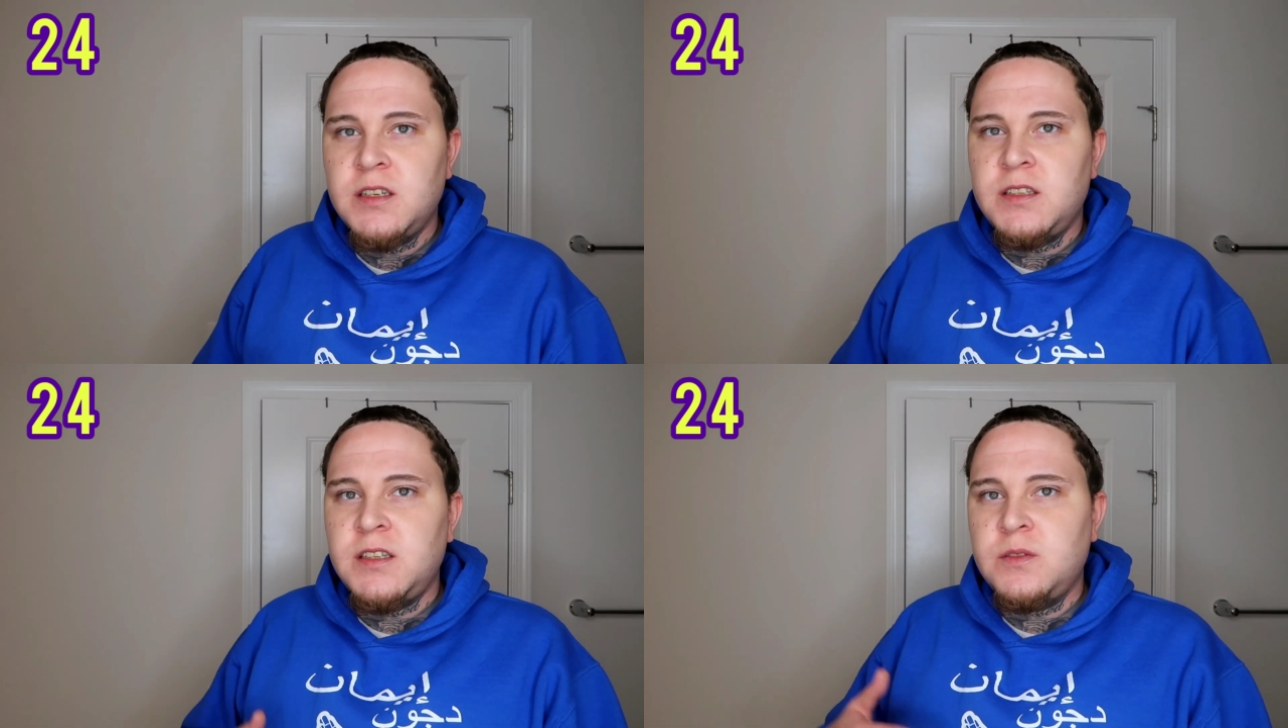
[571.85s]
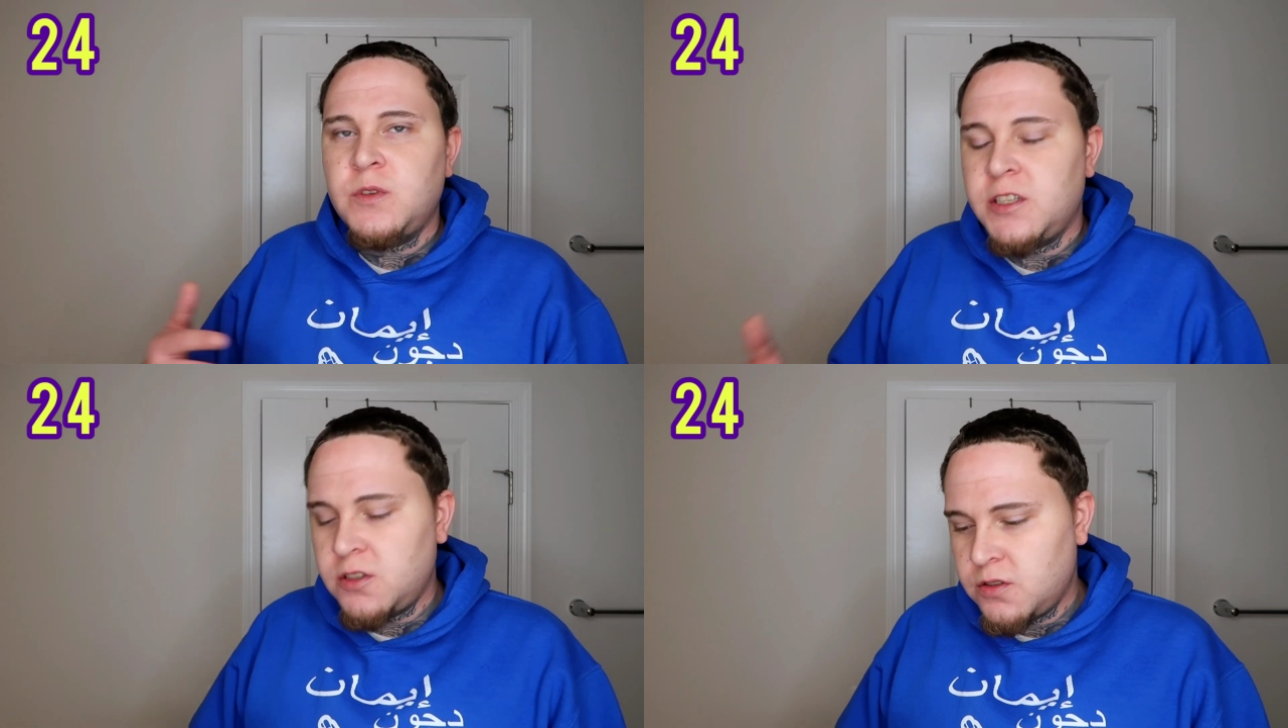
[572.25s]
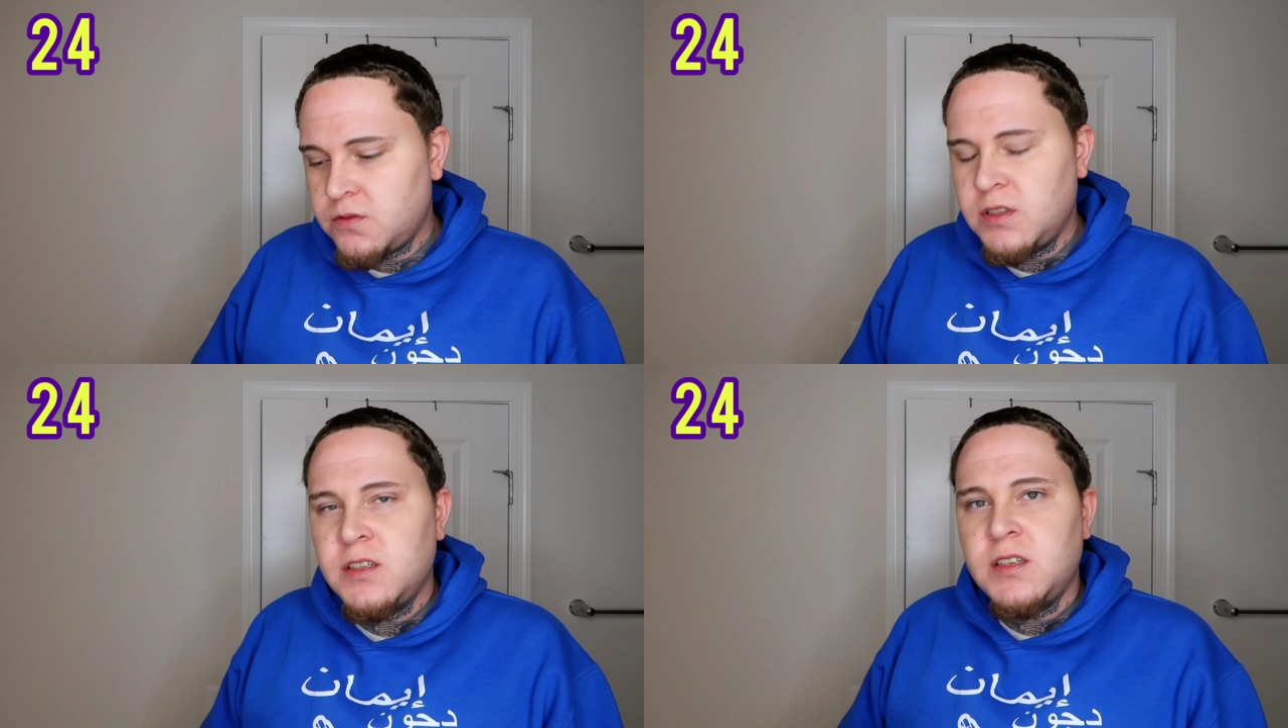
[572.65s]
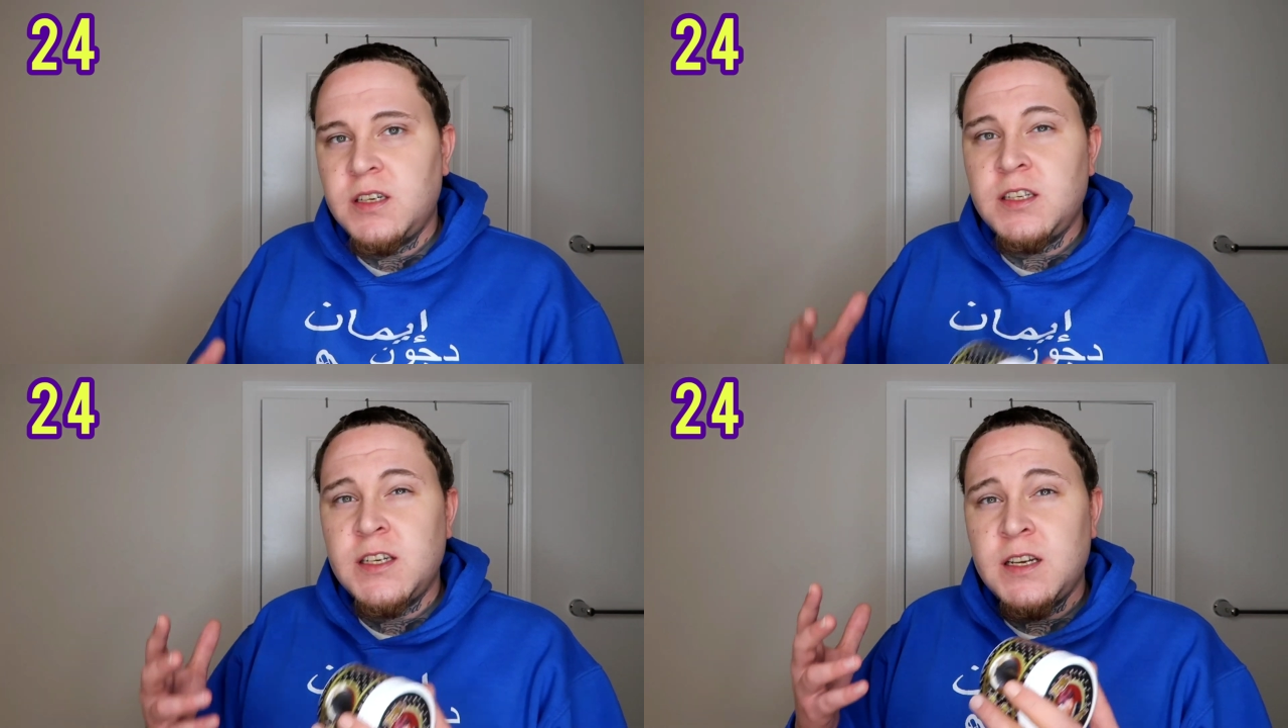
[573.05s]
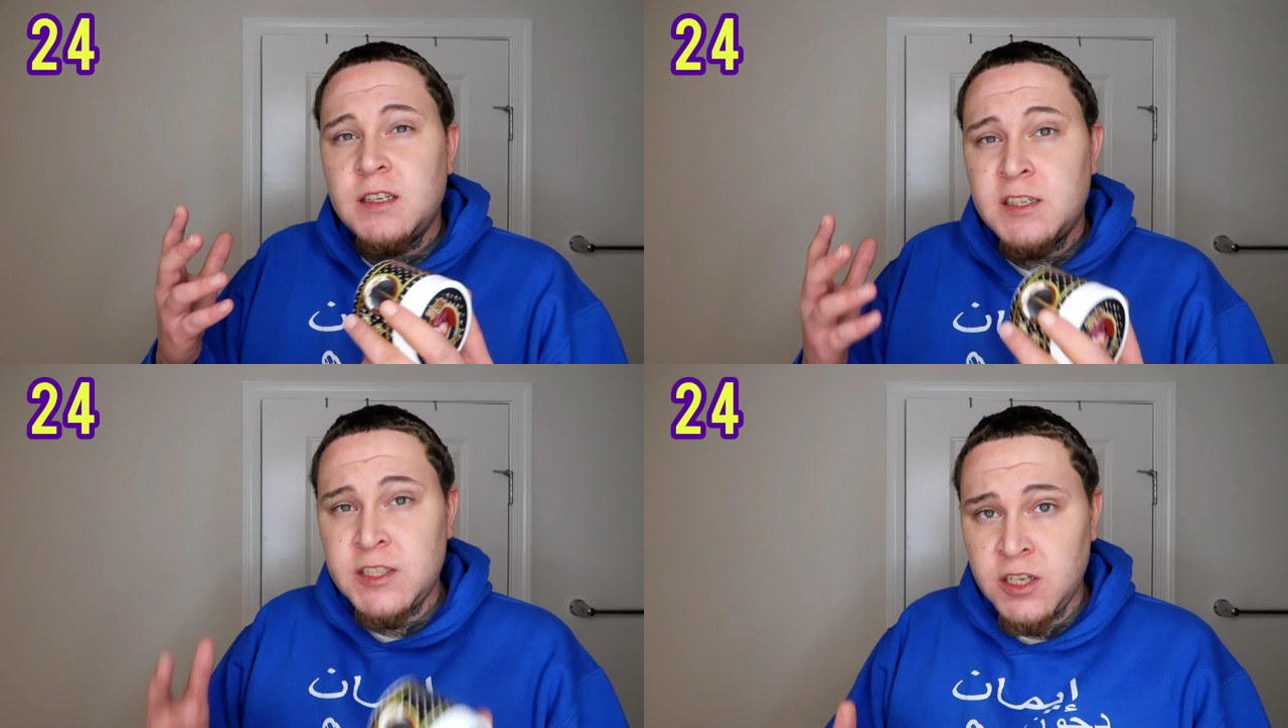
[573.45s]
and then he went on and he
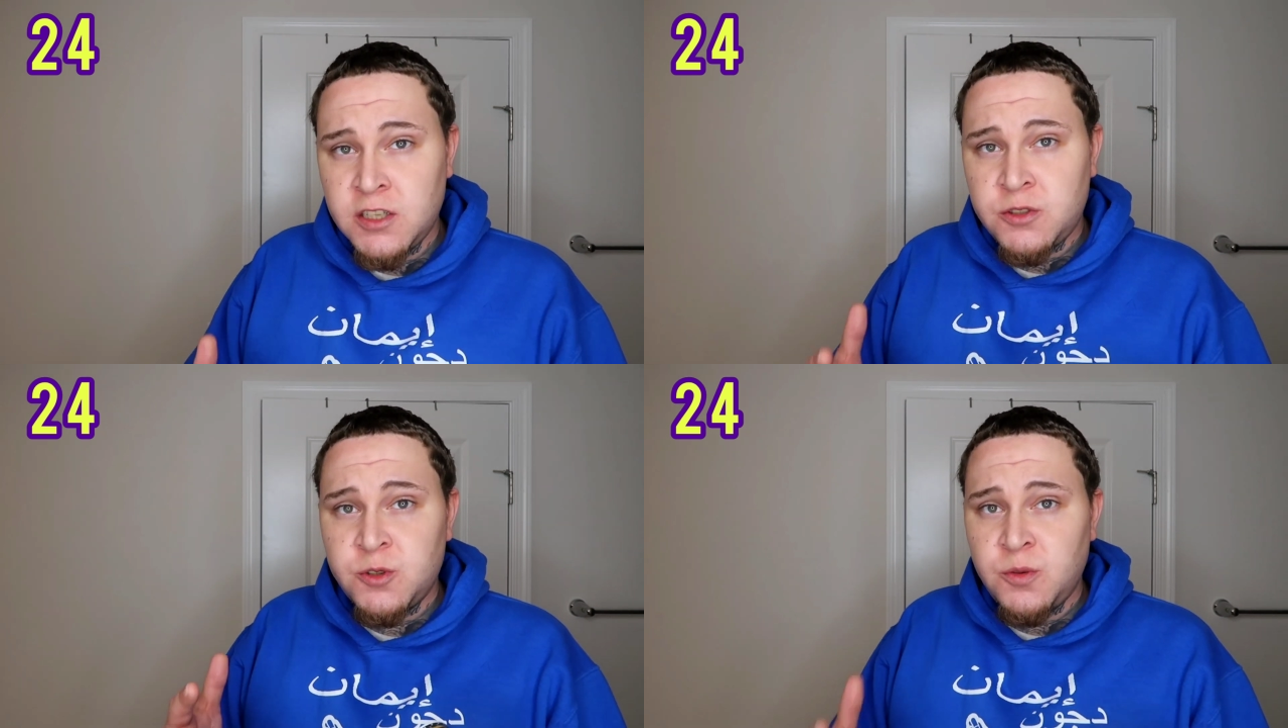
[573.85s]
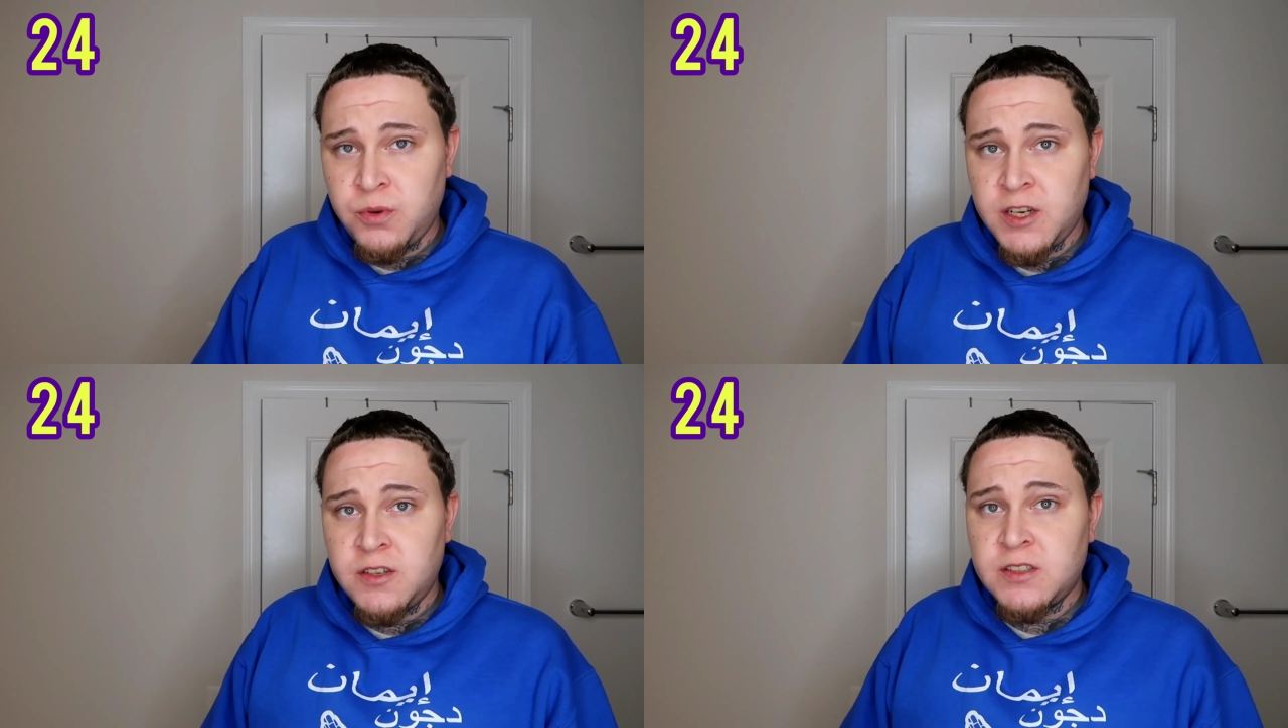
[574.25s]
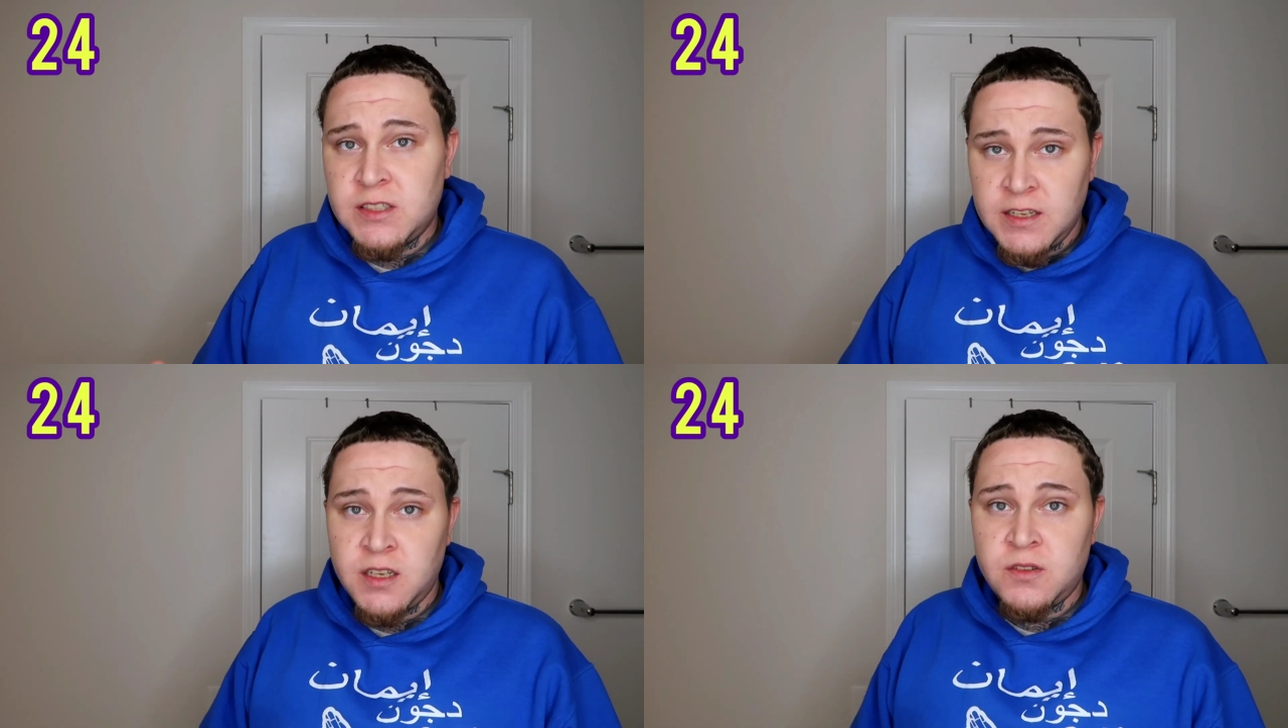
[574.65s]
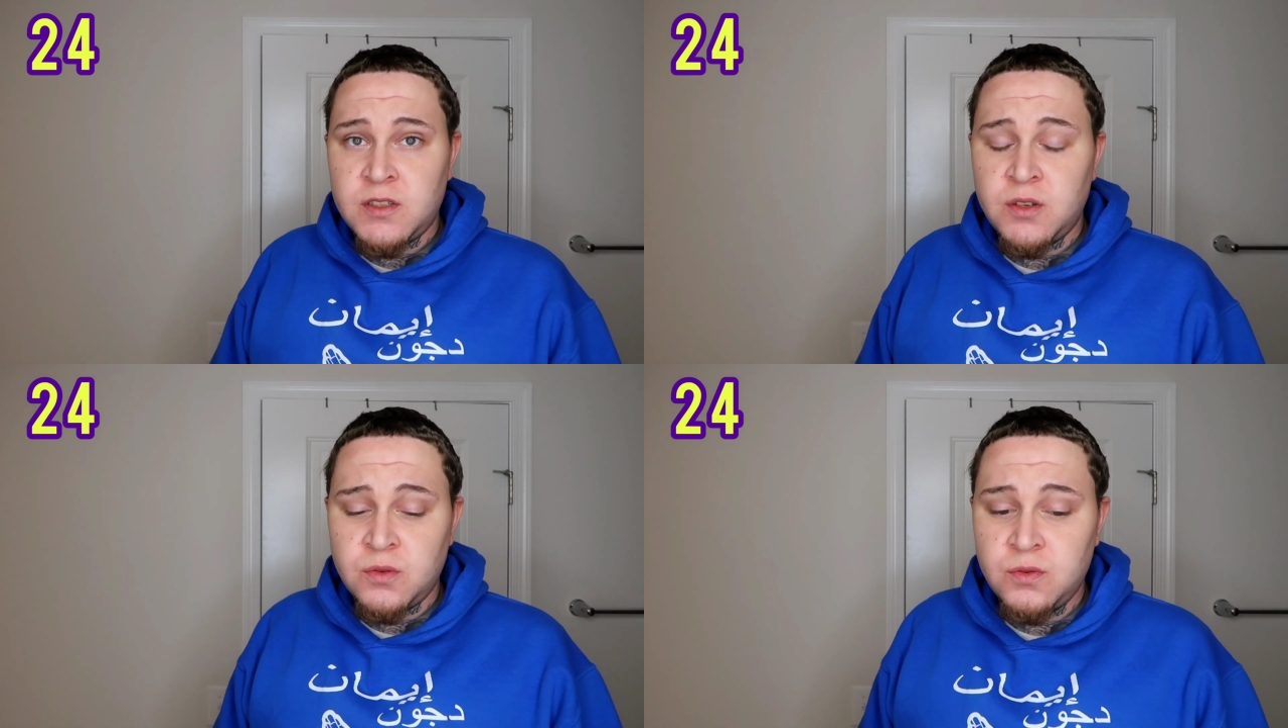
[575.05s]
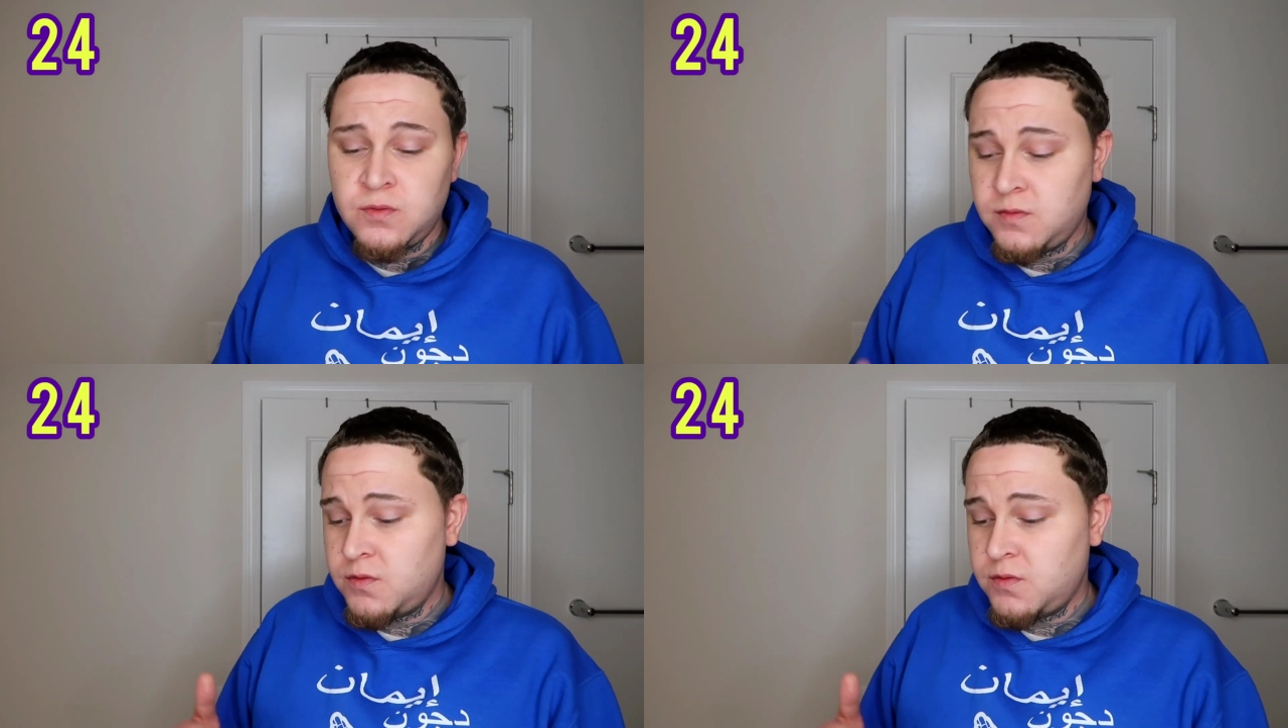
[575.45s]
got industrial products now. So